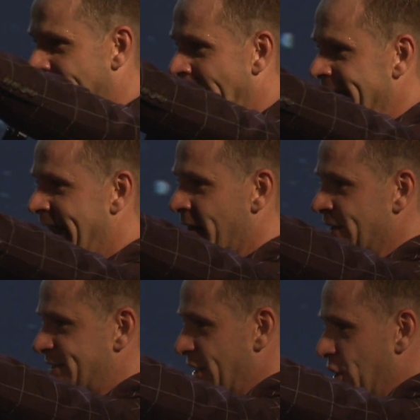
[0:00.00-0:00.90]
I
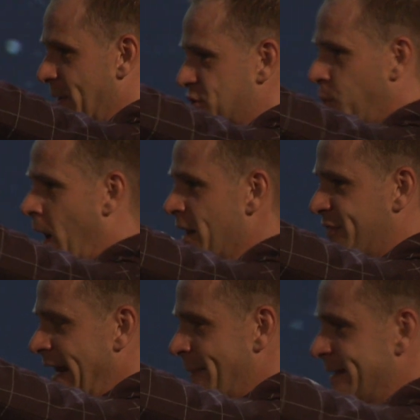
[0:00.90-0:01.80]
guarantee you, there's one
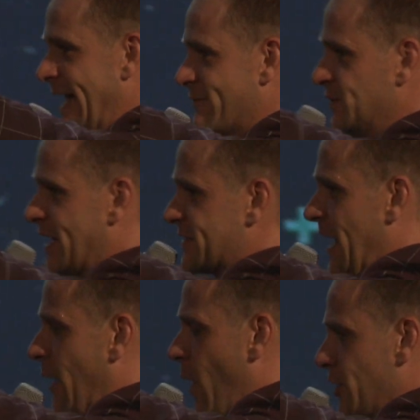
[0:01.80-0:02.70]
thing the devil does
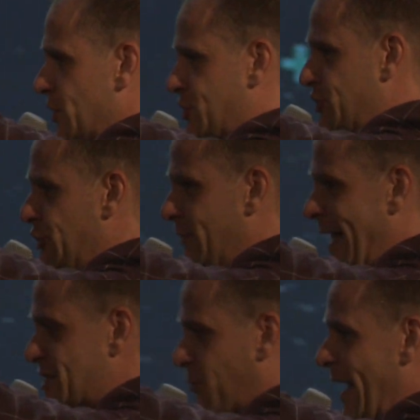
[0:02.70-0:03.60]
not want you to do, and that
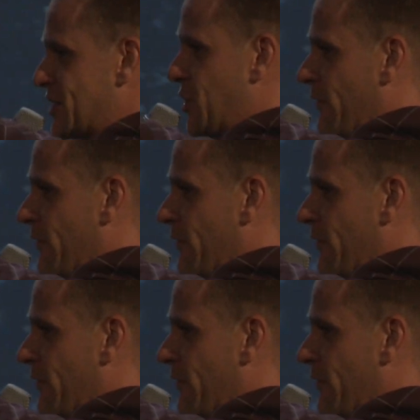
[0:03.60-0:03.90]
is raise your